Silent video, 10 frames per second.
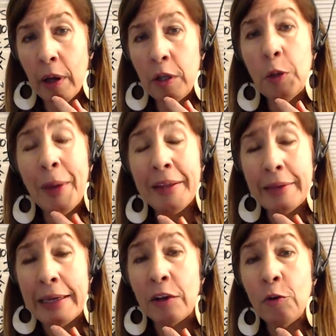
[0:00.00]
You may
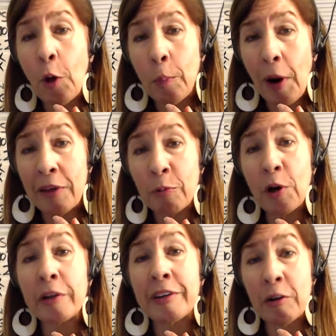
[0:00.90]
think you know breath
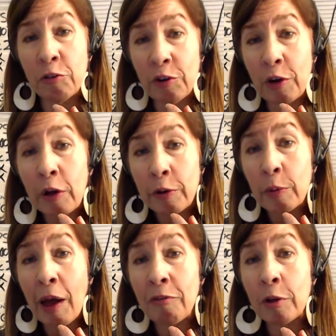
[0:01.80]
work. There's another
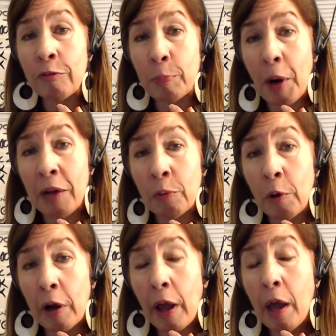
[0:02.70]
level of breath
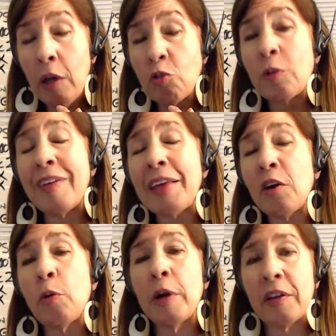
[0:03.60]
work. So it's not to
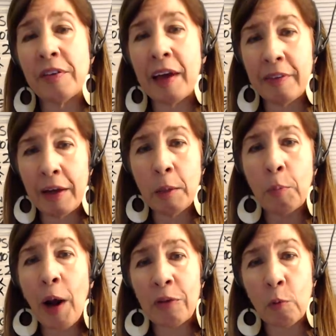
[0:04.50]
criticize any
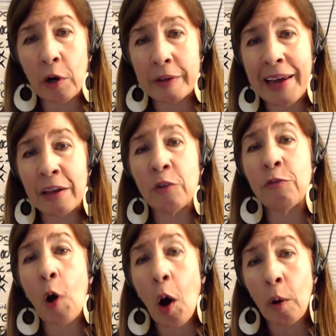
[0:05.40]
breath work that you've
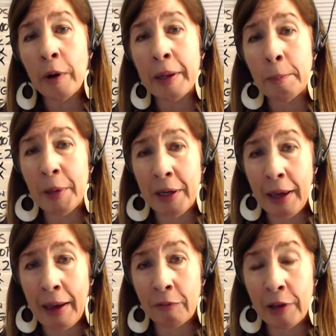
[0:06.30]
already been
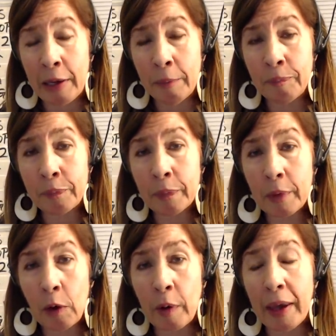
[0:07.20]
having,
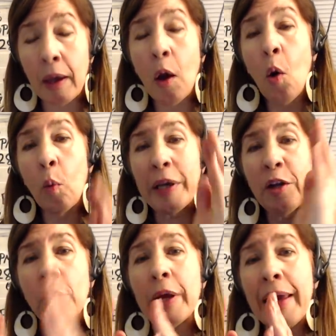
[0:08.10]
okay? When
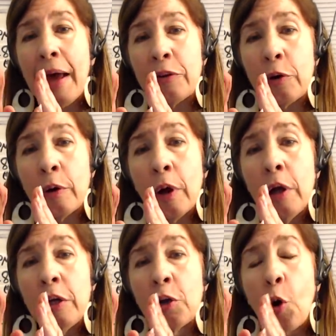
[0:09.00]
you're together,
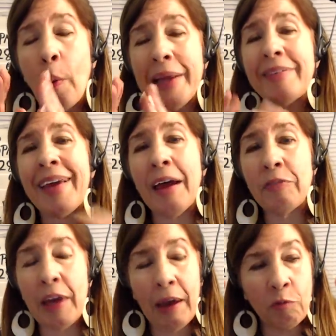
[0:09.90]
you're going to have
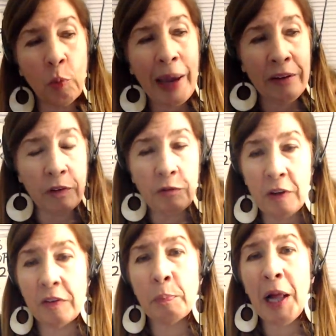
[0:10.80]
to have ways of
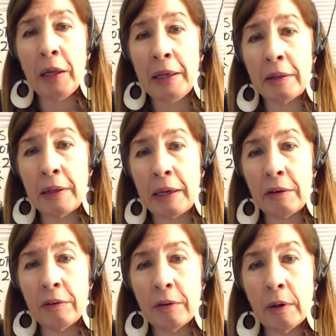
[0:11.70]
dispelling
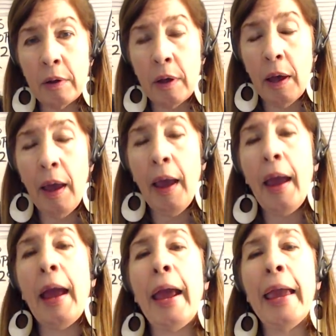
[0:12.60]
things.
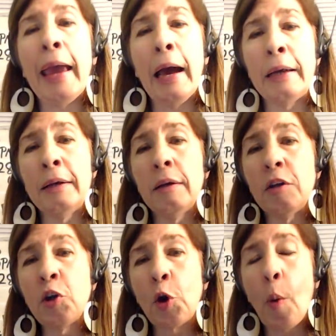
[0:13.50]
And
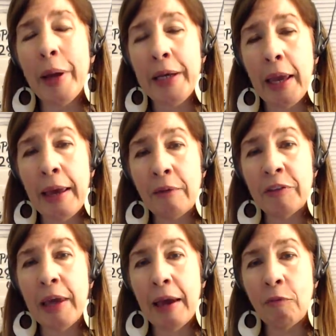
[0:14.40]
you're going to have
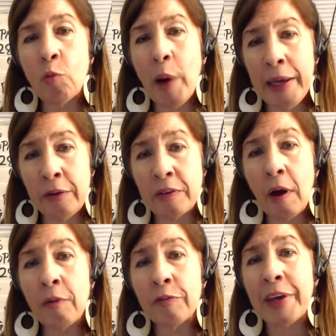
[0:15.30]
to have ways
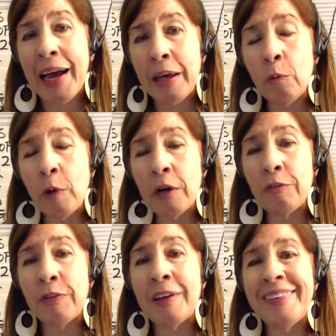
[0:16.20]
of getting rid
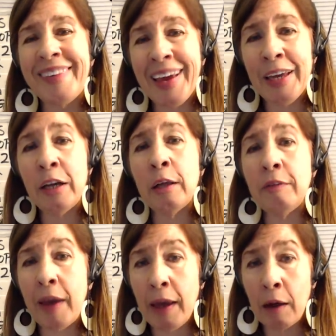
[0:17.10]
of the day in and
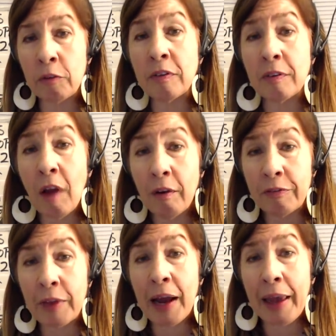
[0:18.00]
day out stuff
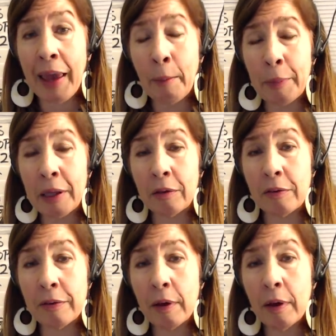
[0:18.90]
that
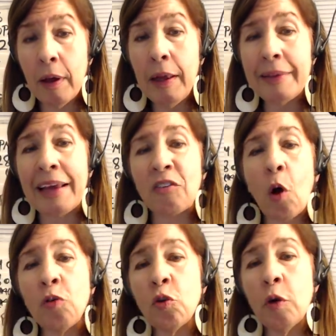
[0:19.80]
happens. That's
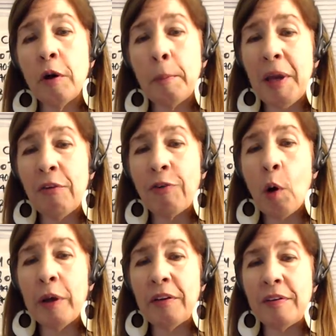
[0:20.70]
also going to be a
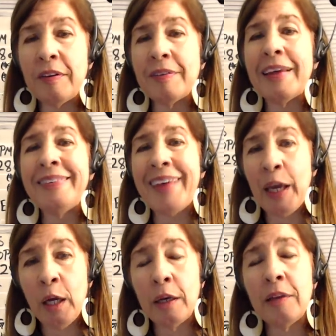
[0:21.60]
focus, is the
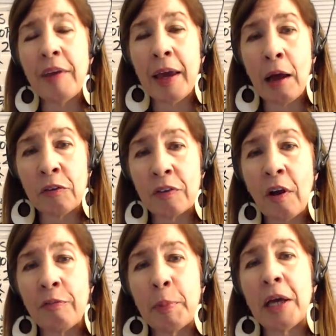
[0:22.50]
day in and day out
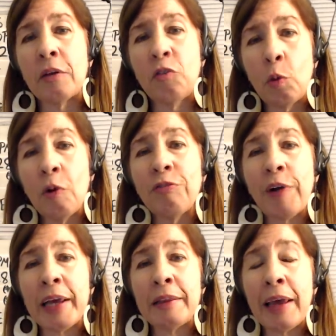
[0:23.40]
stuff, because you will
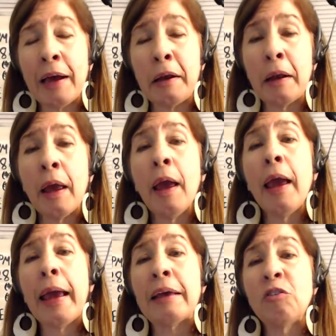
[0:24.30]
find that
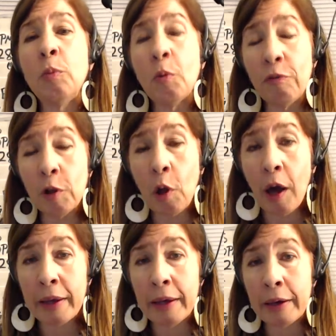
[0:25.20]
as you move
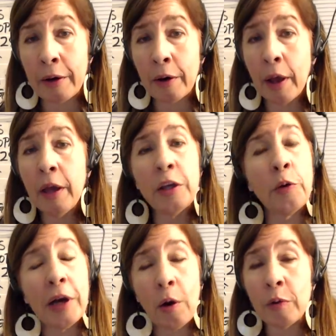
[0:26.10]
along here, you
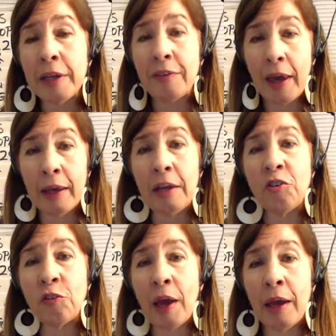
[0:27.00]
can only take
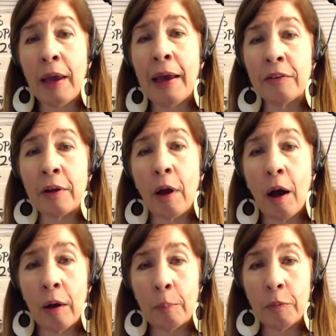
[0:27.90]
each day as it
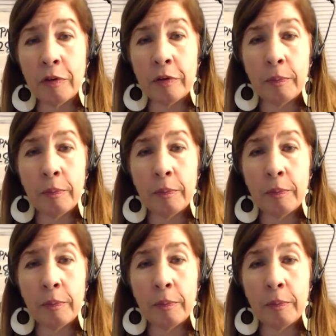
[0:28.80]
comes.